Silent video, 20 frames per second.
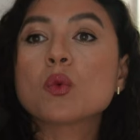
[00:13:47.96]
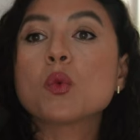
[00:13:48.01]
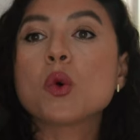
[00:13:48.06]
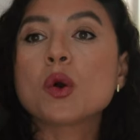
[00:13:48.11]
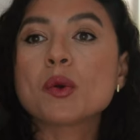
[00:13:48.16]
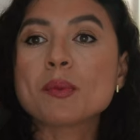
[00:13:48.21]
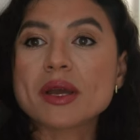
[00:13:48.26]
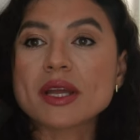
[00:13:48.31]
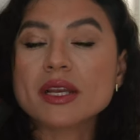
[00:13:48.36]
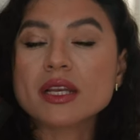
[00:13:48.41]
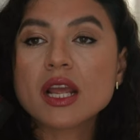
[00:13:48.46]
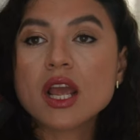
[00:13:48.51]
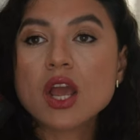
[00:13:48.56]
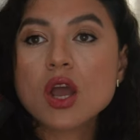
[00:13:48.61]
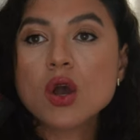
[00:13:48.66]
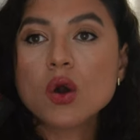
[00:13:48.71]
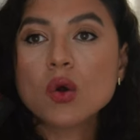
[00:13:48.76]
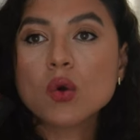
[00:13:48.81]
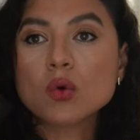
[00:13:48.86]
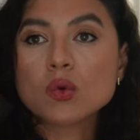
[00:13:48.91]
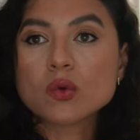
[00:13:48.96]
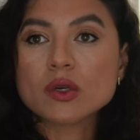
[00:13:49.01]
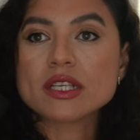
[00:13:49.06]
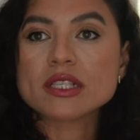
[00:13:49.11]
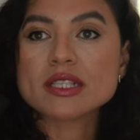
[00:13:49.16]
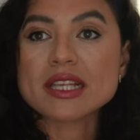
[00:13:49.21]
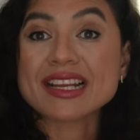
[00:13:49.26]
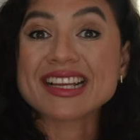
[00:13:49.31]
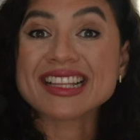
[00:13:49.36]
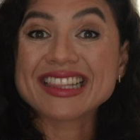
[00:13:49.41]
a woman who
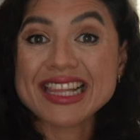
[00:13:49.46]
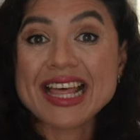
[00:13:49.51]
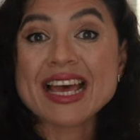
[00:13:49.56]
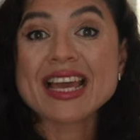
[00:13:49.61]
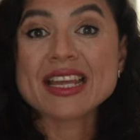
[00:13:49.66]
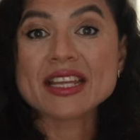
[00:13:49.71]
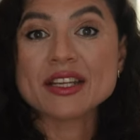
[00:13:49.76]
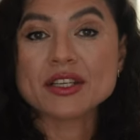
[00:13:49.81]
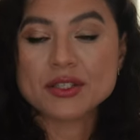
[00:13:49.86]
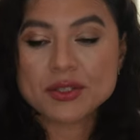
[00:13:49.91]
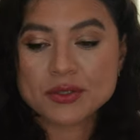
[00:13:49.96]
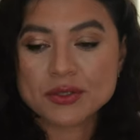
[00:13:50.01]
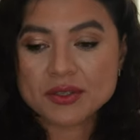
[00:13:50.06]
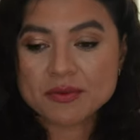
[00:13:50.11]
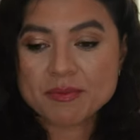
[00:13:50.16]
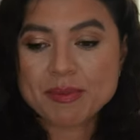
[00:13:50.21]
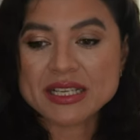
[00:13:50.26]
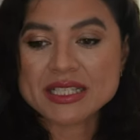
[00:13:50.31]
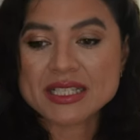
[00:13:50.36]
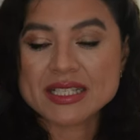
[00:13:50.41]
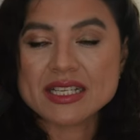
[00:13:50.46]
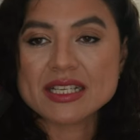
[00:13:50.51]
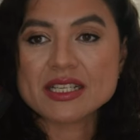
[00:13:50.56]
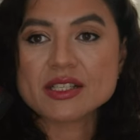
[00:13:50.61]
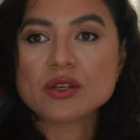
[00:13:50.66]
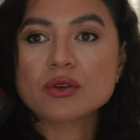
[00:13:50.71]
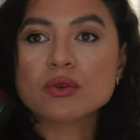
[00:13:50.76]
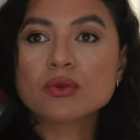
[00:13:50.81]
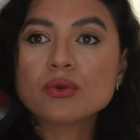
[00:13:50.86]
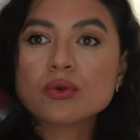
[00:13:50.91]
was a client to the
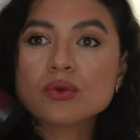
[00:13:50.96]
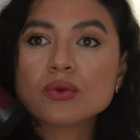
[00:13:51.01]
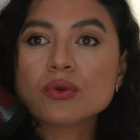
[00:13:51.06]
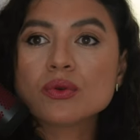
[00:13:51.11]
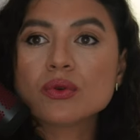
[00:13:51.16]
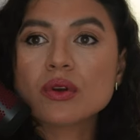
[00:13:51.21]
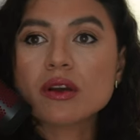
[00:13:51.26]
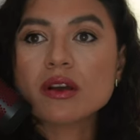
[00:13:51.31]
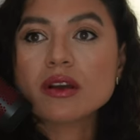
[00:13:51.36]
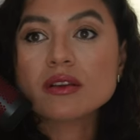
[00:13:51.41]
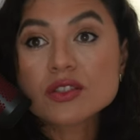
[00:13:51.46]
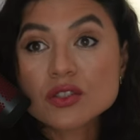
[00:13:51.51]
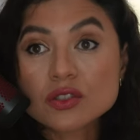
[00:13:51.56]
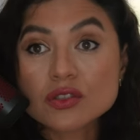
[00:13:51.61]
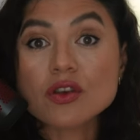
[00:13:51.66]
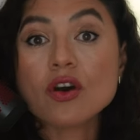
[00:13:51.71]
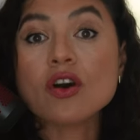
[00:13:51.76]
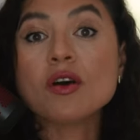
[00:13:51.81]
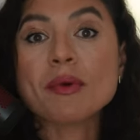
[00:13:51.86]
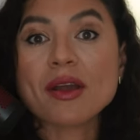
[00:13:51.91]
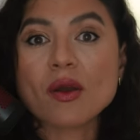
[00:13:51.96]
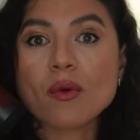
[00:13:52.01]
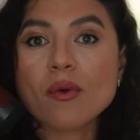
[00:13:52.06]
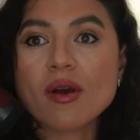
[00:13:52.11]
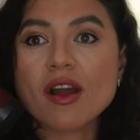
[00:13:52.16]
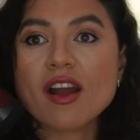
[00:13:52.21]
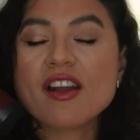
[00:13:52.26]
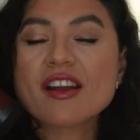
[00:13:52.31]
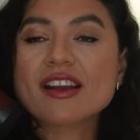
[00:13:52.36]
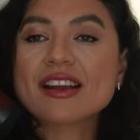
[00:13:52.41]
business who saw my
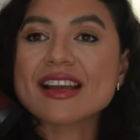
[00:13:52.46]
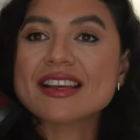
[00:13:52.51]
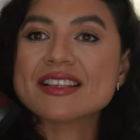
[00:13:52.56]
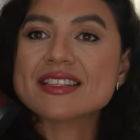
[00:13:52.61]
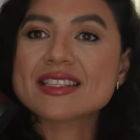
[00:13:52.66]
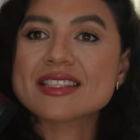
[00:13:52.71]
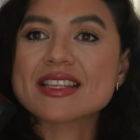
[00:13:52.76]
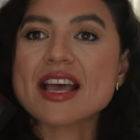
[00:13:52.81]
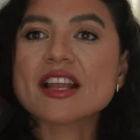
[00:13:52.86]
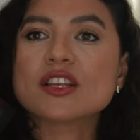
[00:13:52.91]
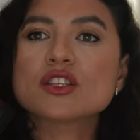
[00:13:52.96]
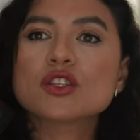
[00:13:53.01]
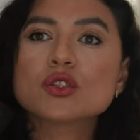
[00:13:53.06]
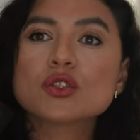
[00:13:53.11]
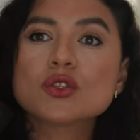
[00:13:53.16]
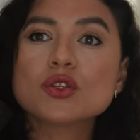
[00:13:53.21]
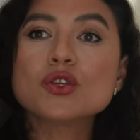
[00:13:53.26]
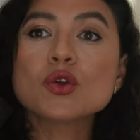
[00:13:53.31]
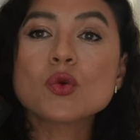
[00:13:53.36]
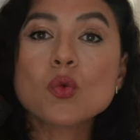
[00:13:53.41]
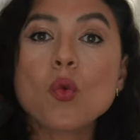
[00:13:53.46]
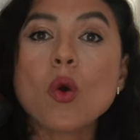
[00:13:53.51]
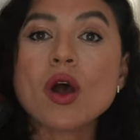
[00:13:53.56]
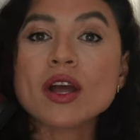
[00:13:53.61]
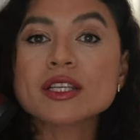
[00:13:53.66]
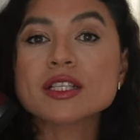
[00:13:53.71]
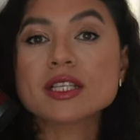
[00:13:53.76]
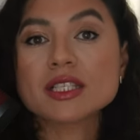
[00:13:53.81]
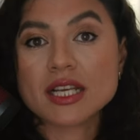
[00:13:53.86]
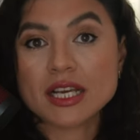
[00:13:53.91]
work and said, do you
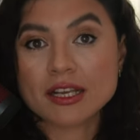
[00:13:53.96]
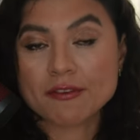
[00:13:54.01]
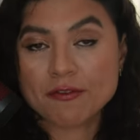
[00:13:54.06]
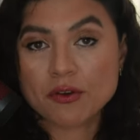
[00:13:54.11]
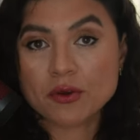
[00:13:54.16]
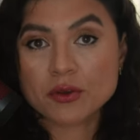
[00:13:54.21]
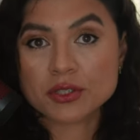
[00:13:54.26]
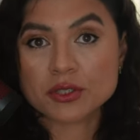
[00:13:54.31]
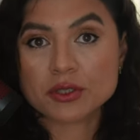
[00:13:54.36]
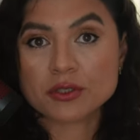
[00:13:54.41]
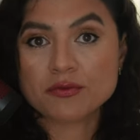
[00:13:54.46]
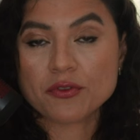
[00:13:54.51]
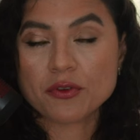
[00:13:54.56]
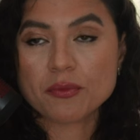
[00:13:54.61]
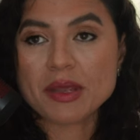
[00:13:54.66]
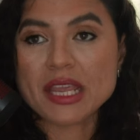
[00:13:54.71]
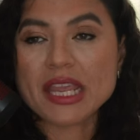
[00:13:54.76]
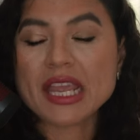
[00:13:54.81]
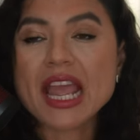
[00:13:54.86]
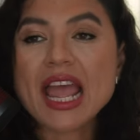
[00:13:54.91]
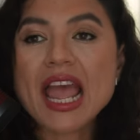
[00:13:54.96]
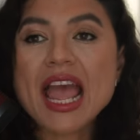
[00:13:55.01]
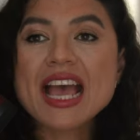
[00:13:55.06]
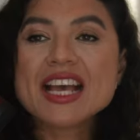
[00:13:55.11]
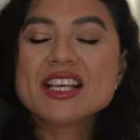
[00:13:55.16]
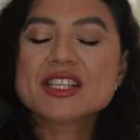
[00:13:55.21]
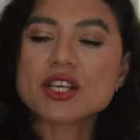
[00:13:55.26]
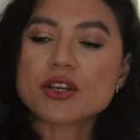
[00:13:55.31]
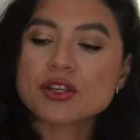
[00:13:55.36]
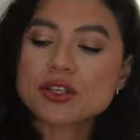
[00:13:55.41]
want to take photos for me?
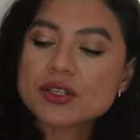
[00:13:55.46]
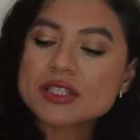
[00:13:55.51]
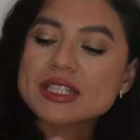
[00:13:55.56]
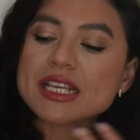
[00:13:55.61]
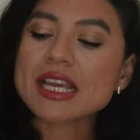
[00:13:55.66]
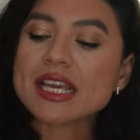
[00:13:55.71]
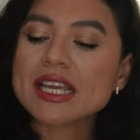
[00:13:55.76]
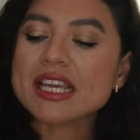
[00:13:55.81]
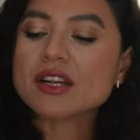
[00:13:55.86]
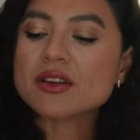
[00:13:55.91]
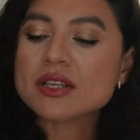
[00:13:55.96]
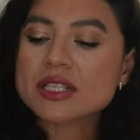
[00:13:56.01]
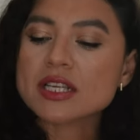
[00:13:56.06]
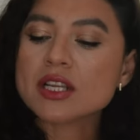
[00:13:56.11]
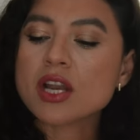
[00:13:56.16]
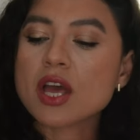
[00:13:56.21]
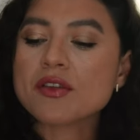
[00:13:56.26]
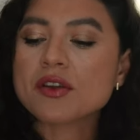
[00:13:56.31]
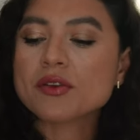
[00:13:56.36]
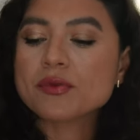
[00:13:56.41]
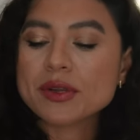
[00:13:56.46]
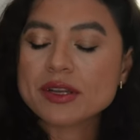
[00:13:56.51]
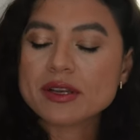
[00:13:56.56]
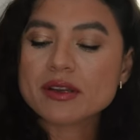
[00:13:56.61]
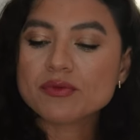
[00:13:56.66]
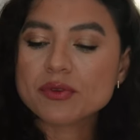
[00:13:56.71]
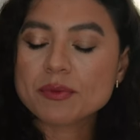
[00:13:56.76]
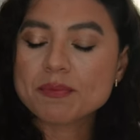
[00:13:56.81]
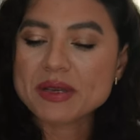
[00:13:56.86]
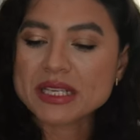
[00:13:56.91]
So you see, here is another
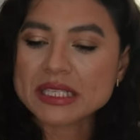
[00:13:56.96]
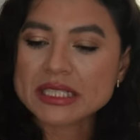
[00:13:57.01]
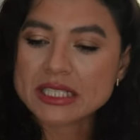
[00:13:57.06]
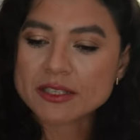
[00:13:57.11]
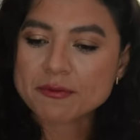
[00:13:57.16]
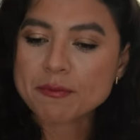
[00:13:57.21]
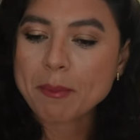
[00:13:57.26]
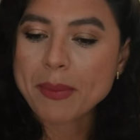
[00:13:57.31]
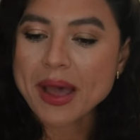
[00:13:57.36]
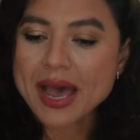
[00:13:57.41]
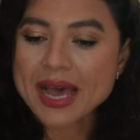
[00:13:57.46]
repetitive